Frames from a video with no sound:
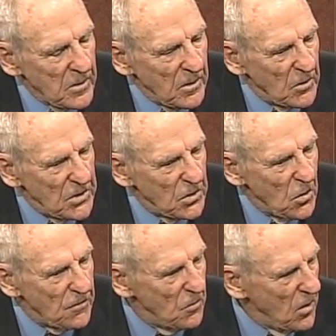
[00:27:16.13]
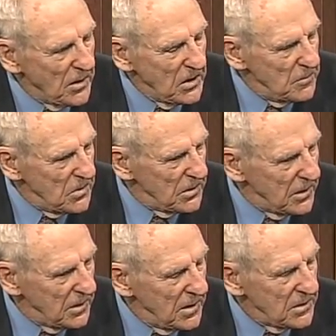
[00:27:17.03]
When you go from one
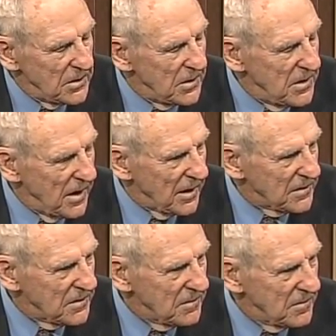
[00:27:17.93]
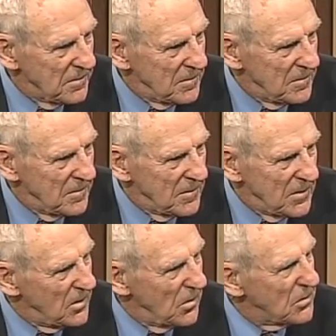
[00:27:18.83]
community to the next,
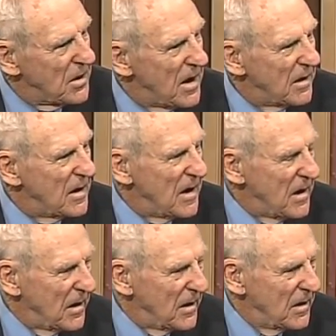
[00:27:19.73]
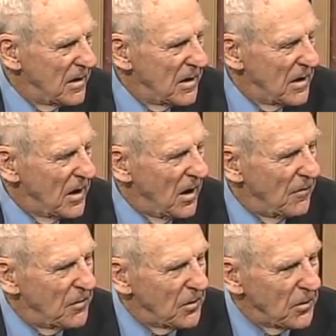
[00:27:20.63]
you don't take any
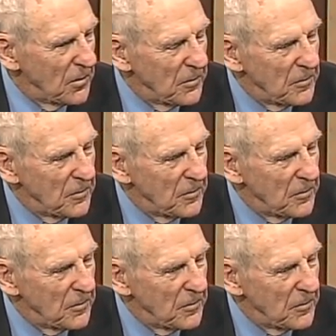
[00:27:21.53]
of your